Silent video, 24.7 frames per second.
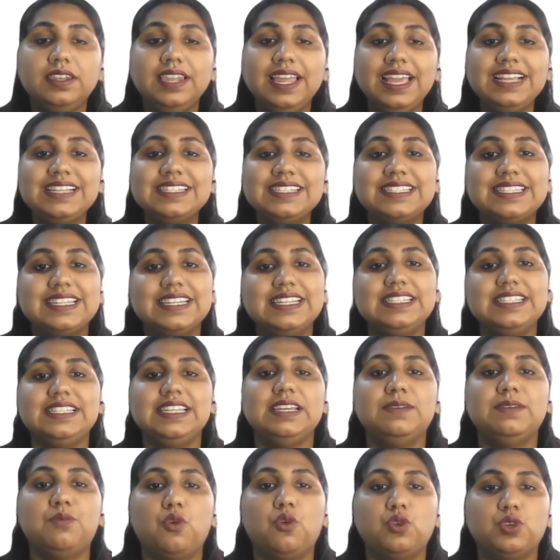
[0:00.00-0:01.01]
Next is
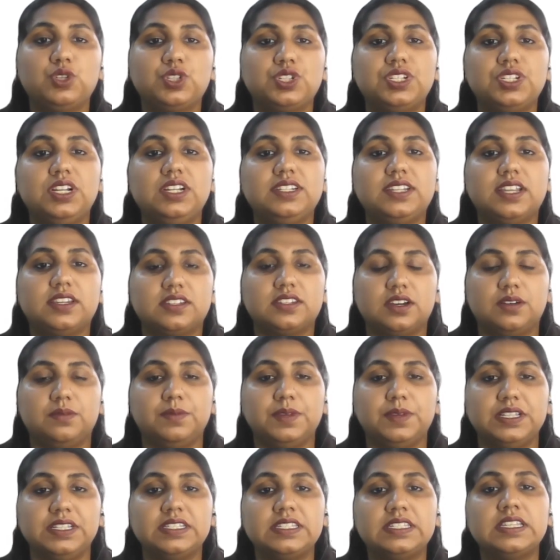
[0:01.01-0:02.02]
emotional
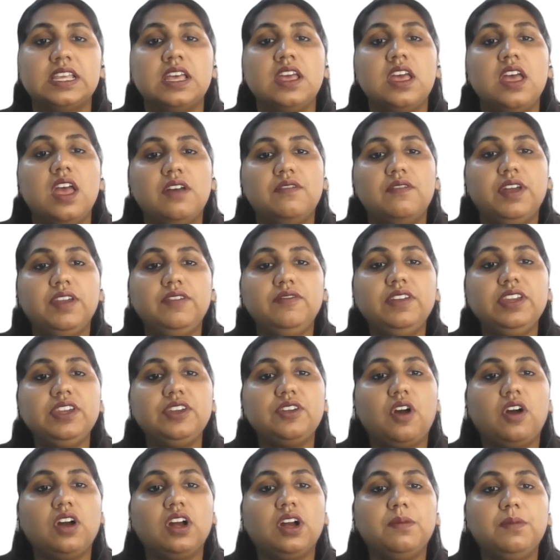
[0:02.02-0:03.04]
determinants. When
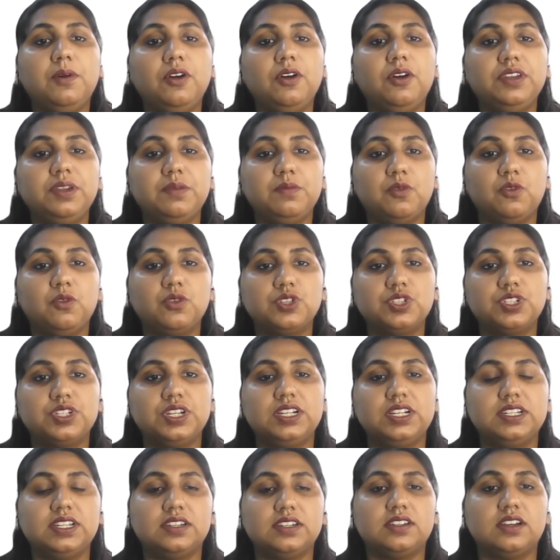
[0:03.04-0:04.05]
we talk about
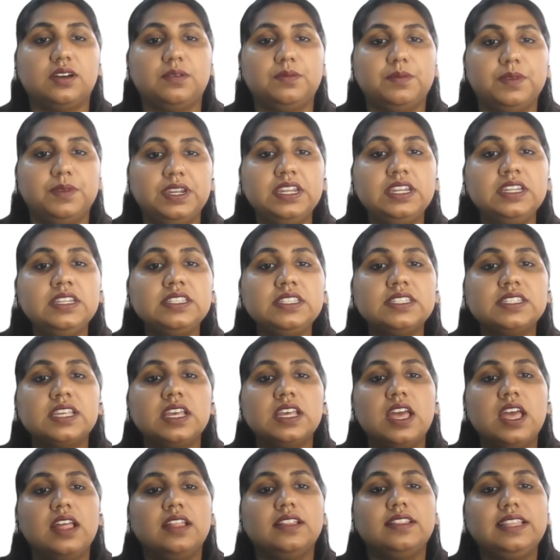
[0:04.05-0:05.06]
emotional determinants,
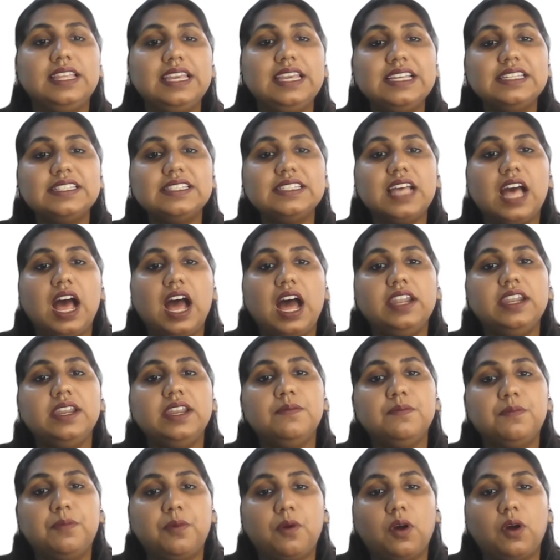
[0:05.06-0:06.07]
these
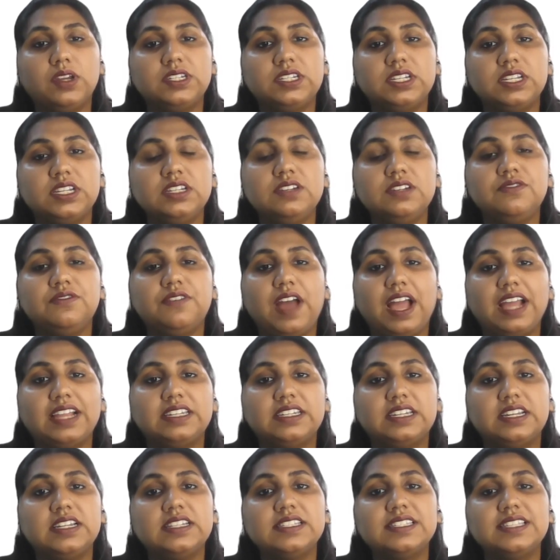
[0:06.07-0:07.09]
are important
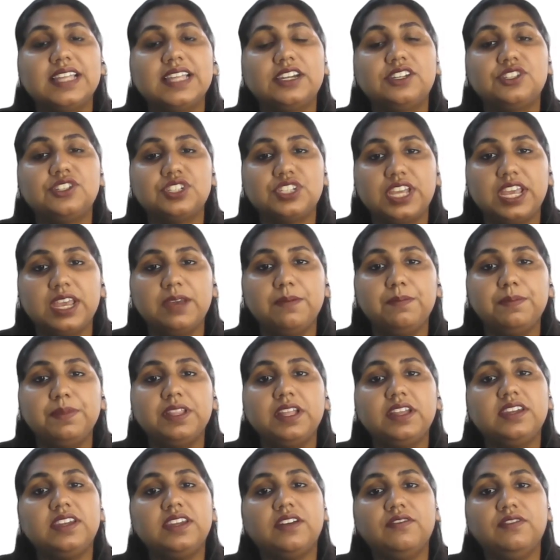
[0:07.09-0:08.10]
factors that shape
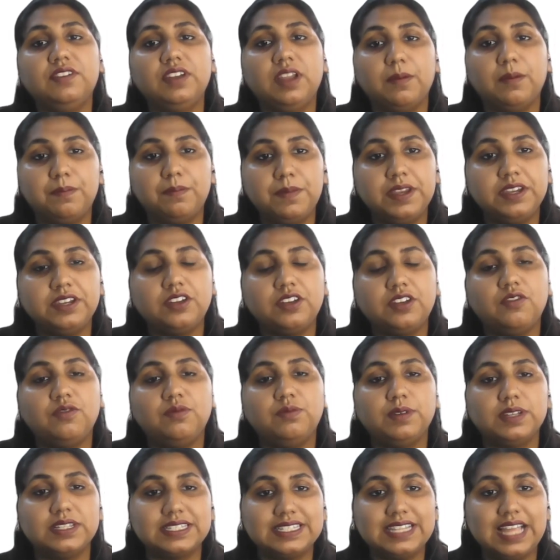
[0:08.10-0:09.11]
the development
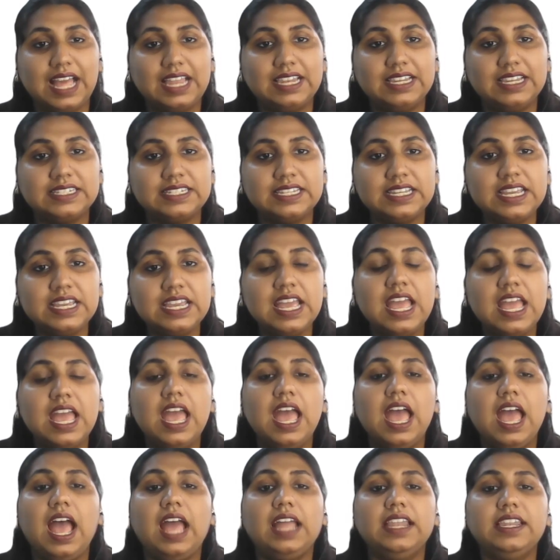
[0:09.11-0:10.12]
of personality,
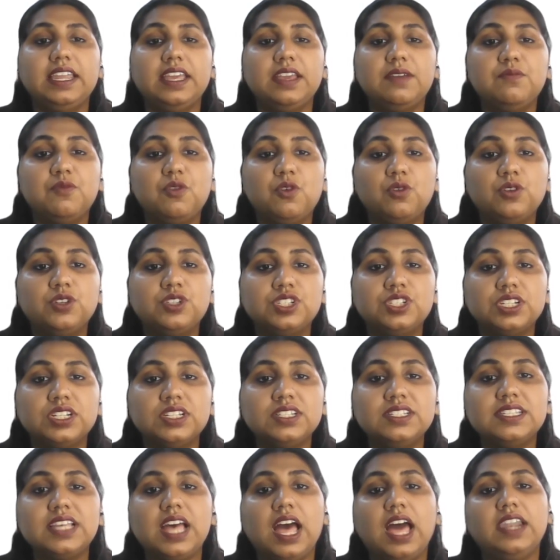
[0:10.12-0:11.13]
and
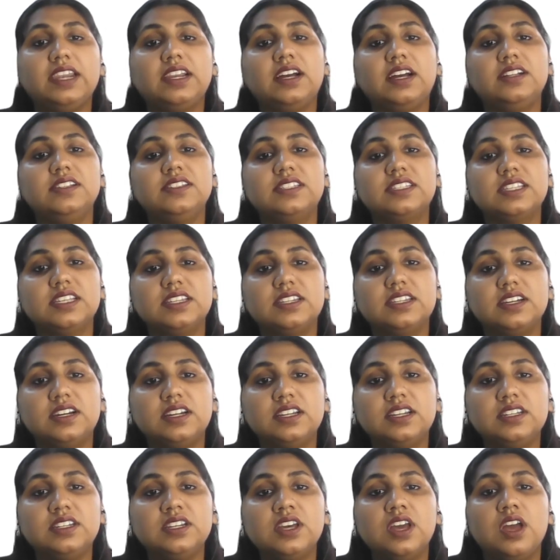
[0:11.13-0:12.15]
emotions are
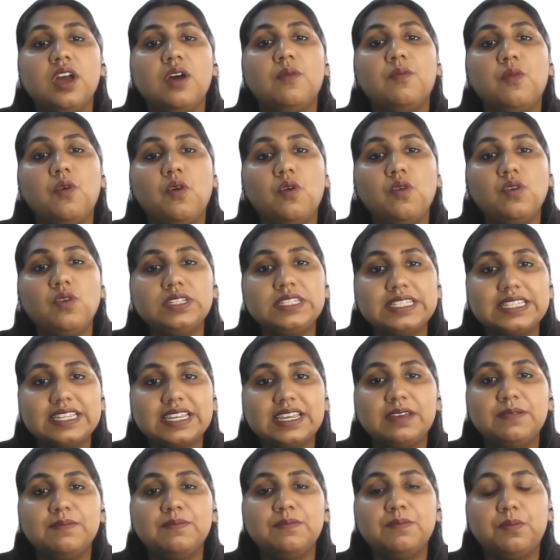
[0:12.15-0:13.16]
considered most
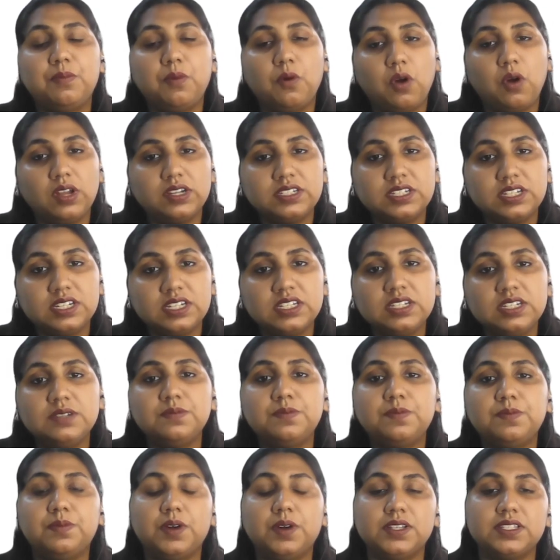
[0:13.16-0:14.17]
important
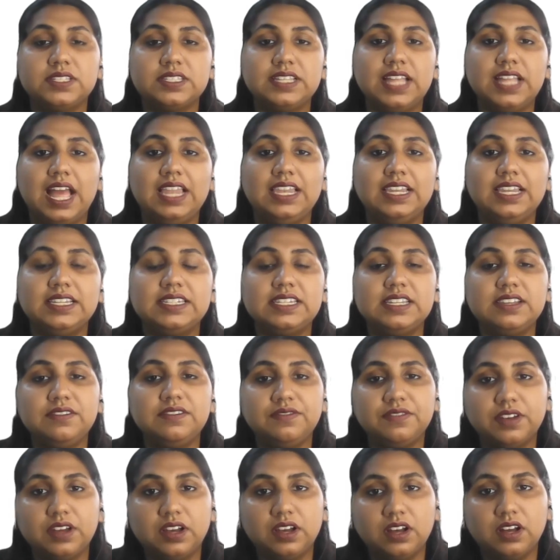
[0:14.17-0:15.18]

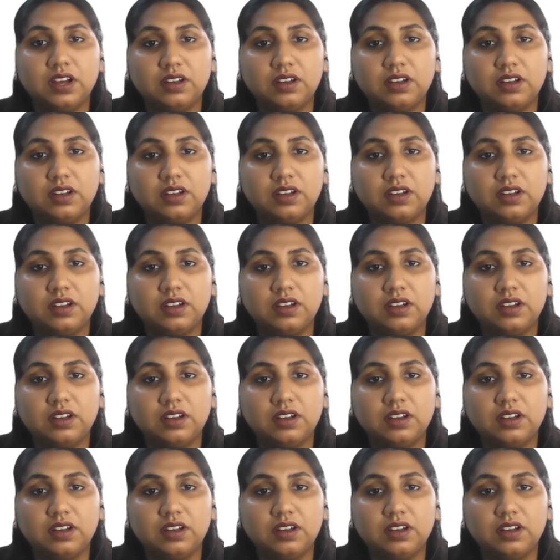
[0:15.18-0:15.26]
personality